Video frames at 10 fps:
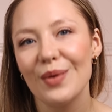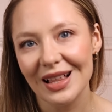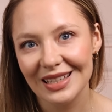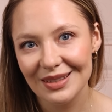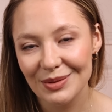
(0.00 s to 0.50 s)

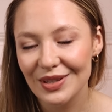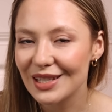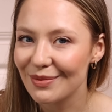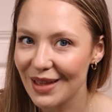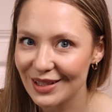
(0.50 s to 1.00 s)
Welcome to
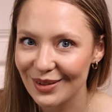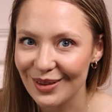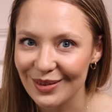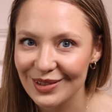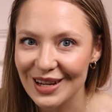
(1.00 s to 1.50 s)
this men's
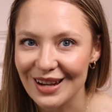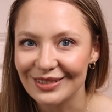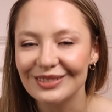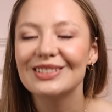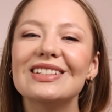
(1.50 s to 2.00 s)
colognes
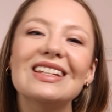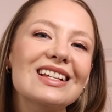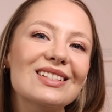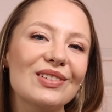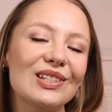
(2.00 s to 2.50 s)
channel.
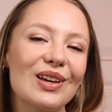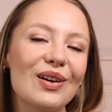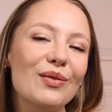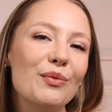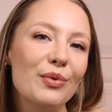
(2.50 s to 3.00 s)
Today's
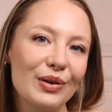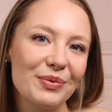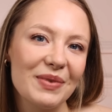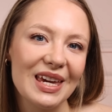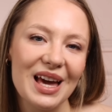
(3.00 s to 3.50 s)
video will
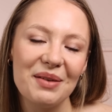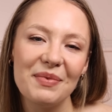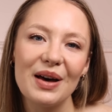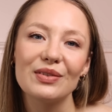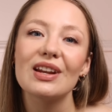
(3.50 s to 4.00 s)
be
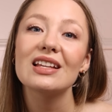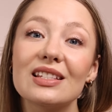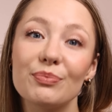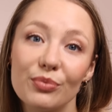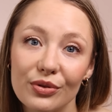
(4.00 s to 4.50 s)
about
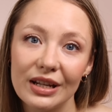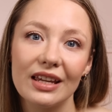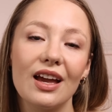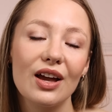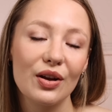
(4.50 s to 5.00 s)

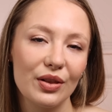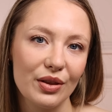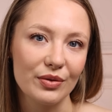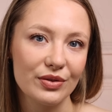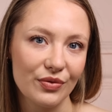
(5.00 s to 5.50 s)
spring
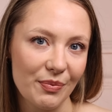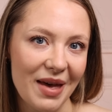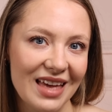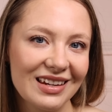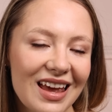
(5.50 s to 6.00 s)
colognes for
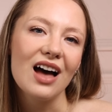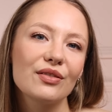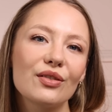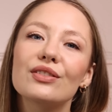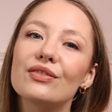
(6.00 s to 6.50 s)
men.
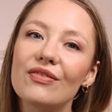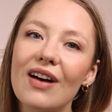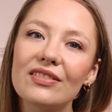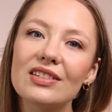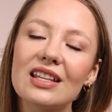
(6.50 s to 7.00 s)
I've got
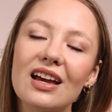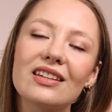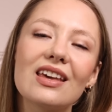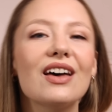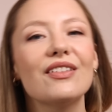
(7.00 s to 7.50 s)
5
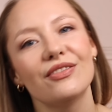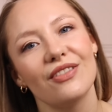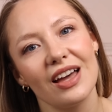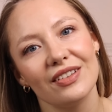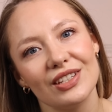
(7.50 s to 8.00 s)
designer,
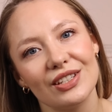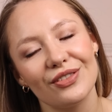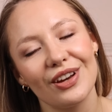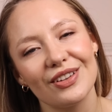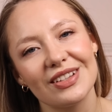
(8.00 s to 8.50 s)
5 niche
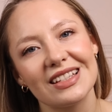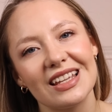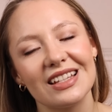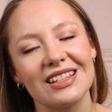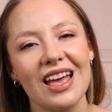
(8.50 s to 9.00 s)

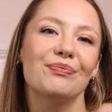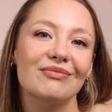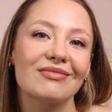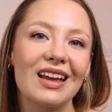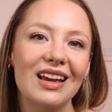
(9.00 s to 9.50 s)
fragrances.
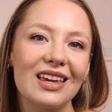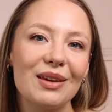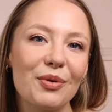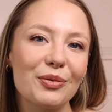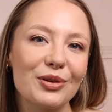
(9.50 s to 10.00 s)

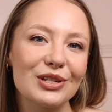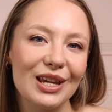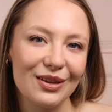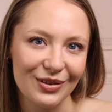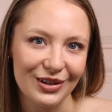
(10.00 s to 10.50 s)
Keep on
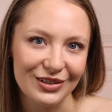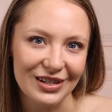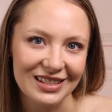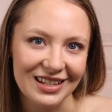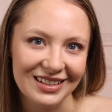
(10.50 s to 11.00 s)
watching if you're
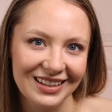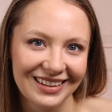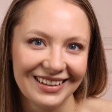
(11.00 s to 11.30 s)
interested.